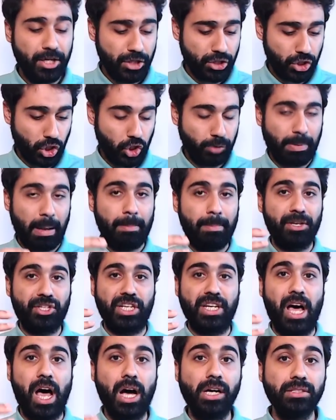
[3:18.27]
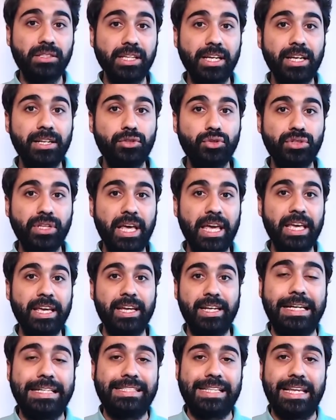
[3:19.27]
so you publish an article today,
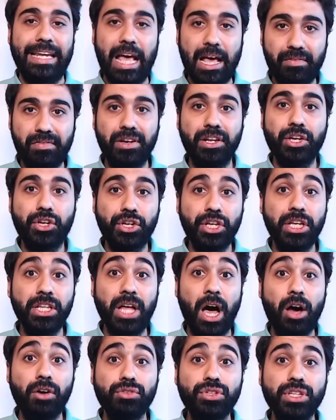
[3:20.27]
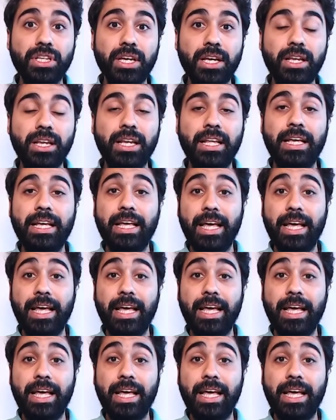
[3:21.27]
it's an evergreen article,